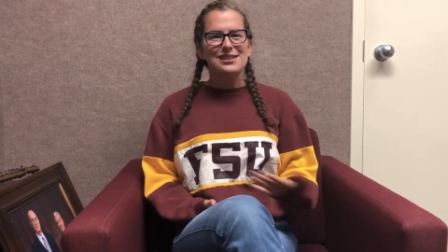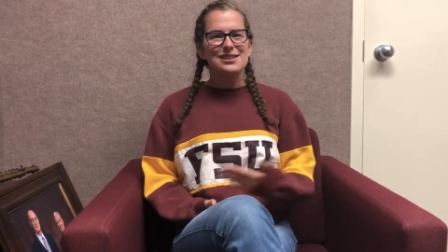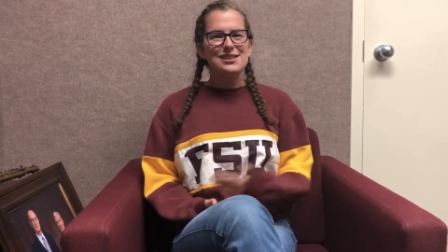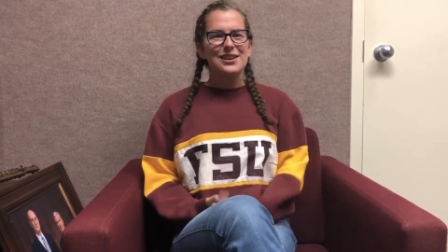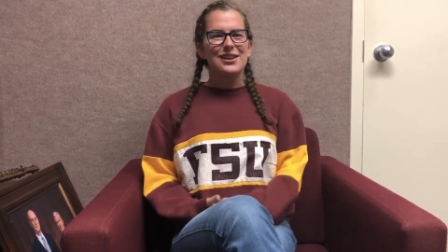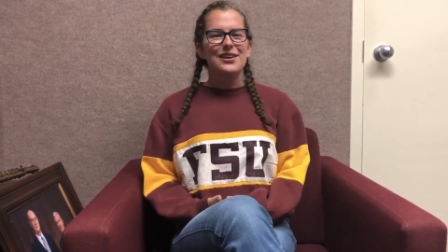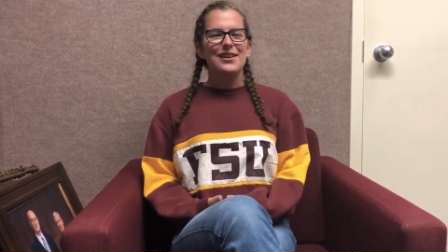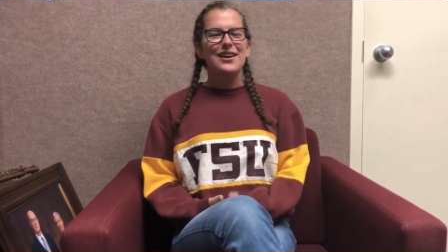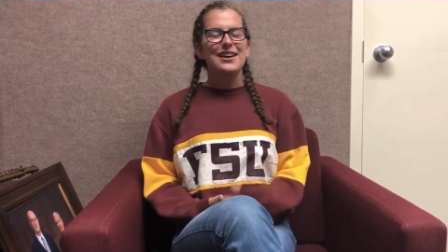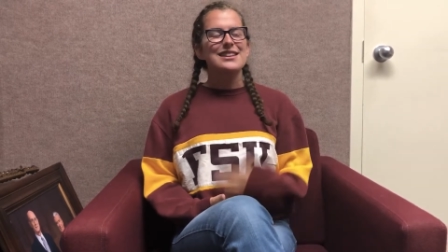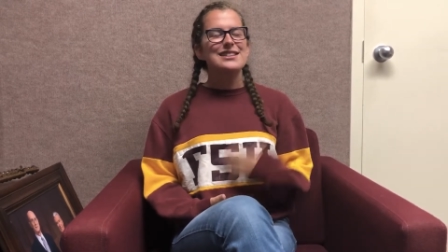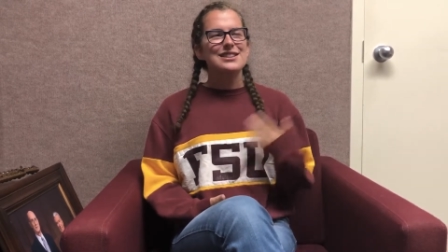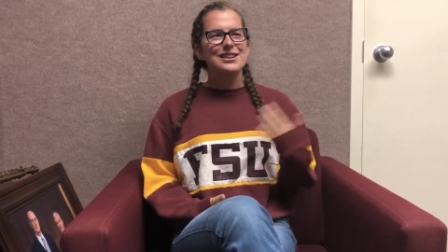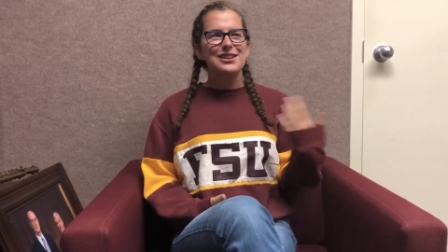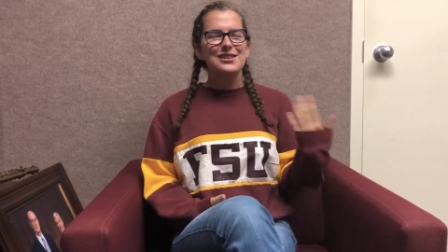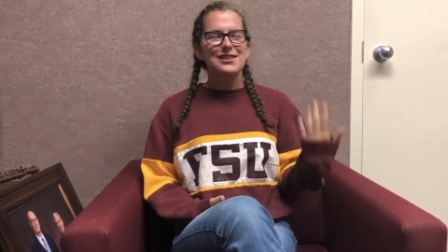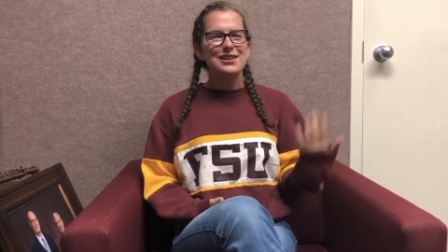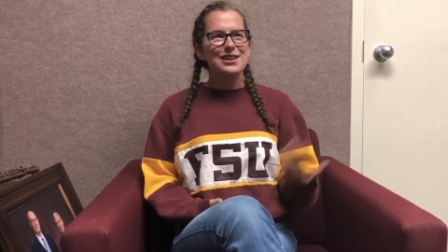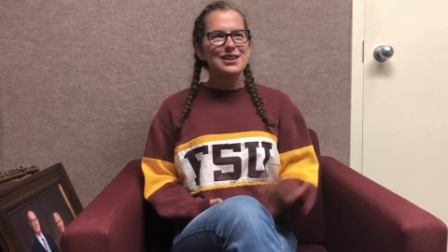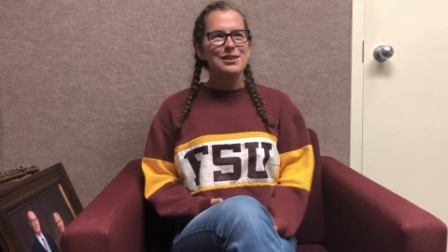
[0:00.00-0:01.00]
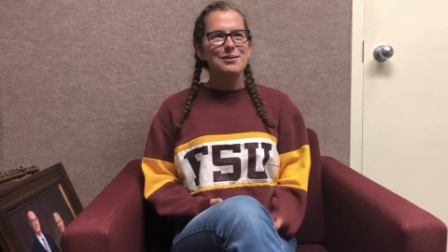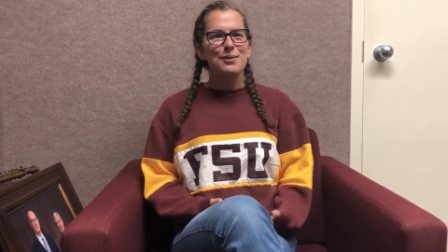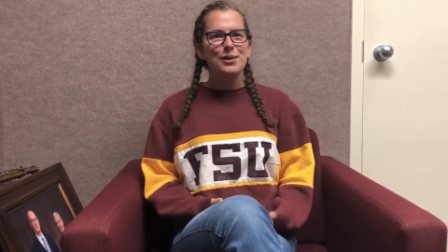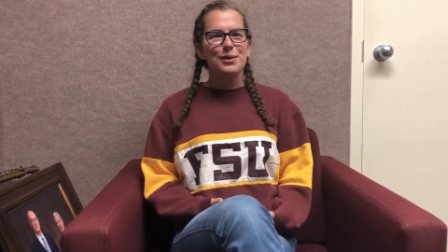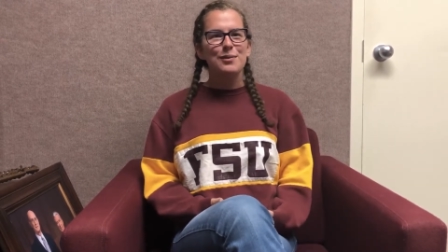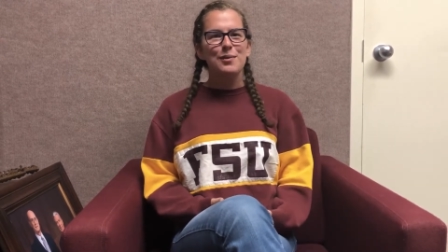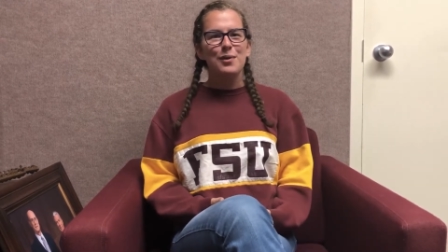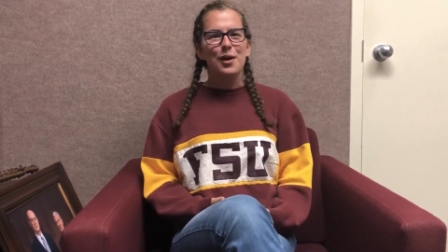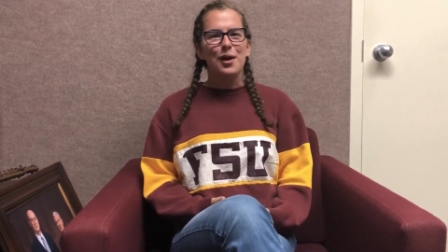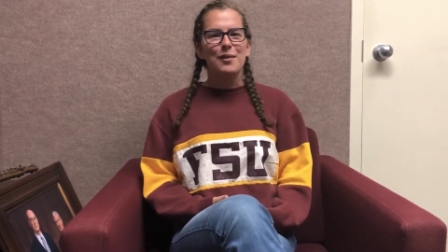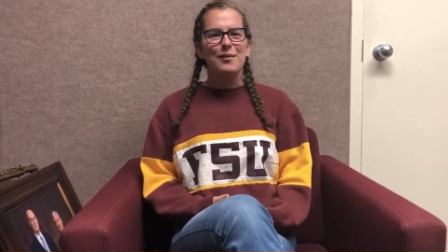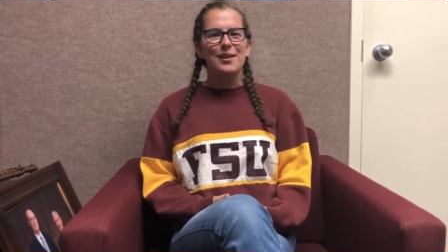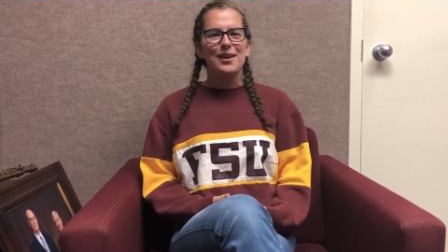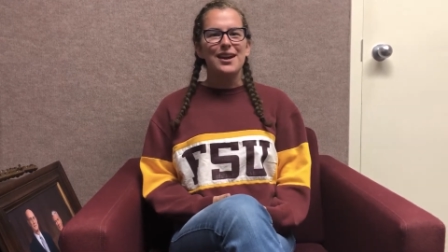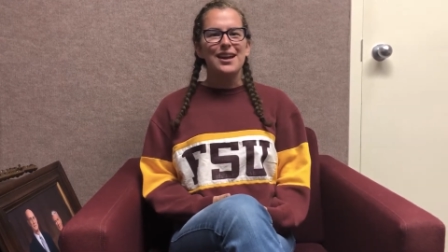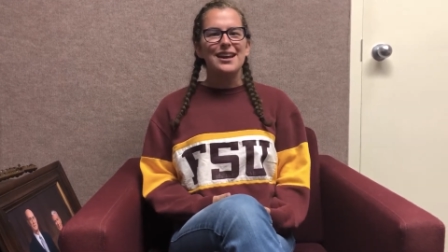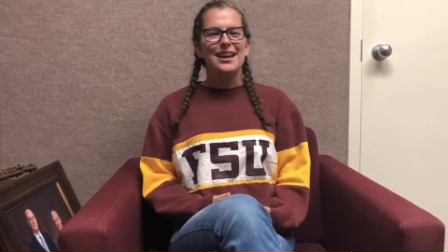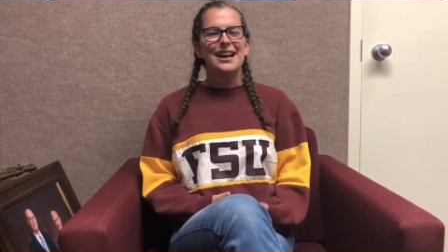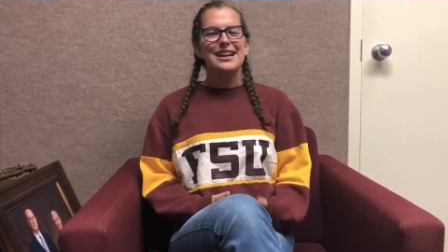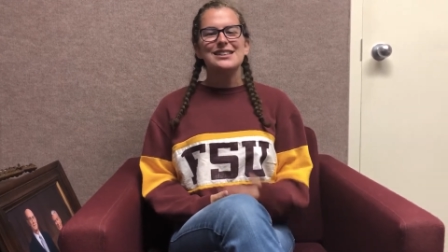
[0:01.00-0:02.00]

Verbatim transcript: So I started reading the Book of Mormon.